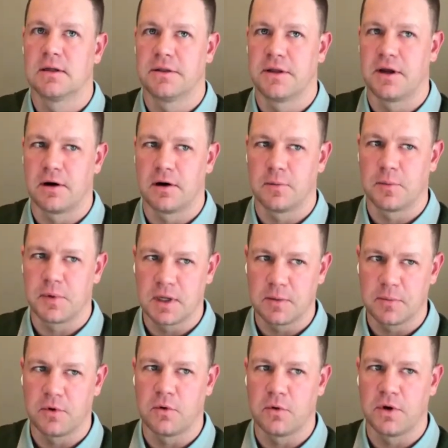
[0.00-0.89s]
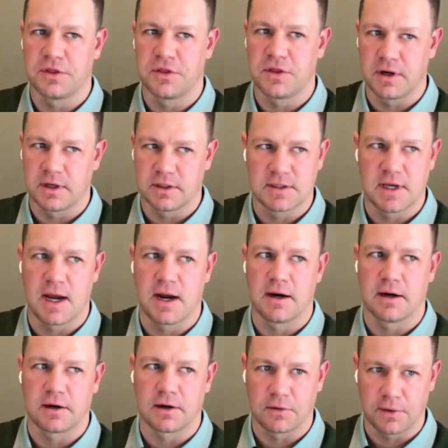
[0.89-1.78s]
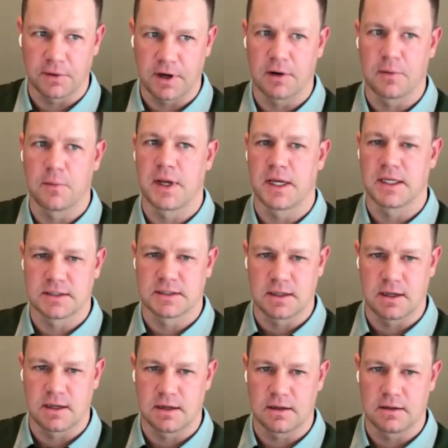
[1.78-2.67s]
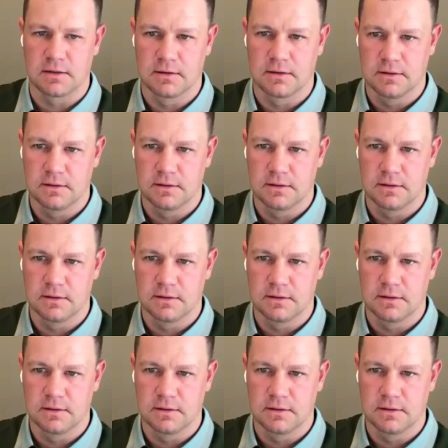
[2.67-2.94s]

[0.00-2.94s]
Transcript: there are people with their entire career based on